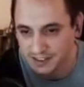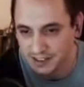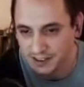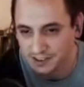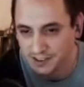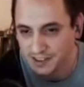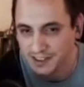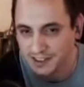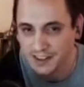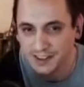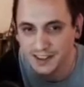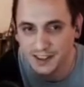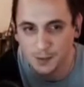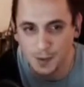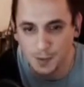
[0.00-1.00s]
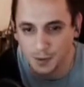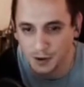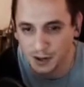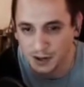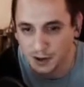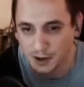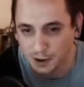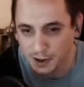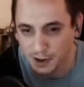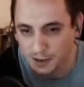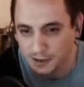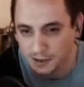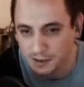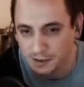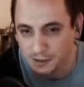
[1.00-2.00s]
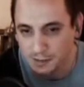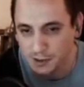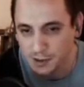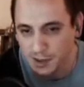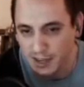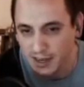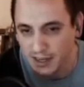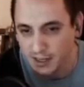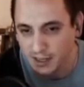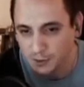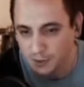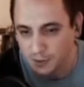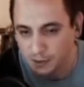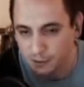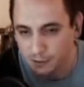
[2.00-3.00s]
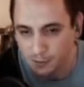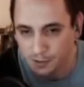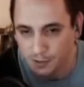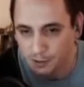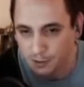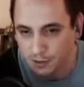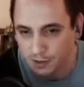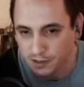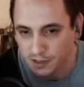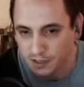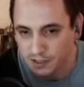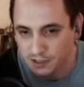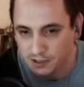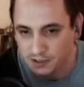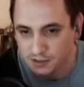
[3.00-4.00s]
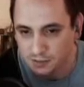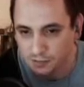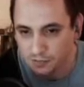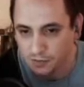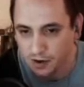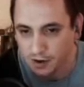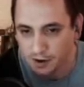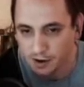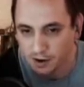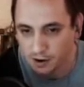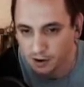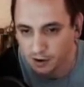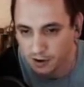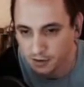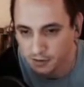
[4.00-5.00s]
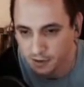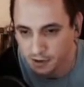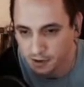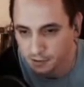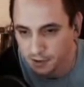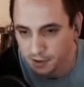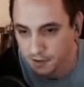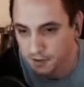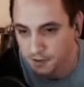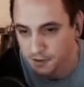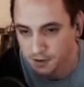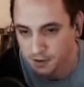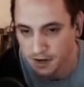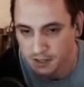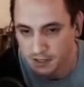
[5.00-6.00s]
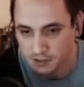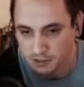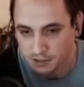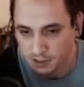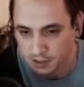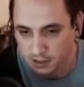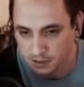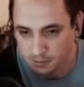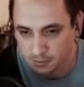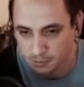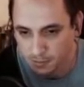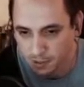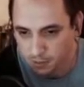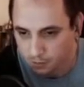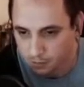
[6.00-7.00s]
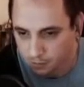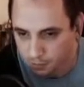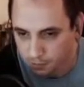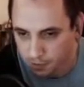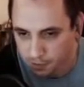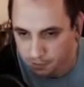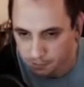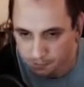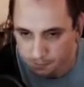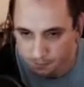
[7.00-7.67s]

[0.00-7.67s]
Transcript: So it can be pretty annoying. But you can get through that room pretty quickly. It's just very hard and very rare that they're actually helpful for you.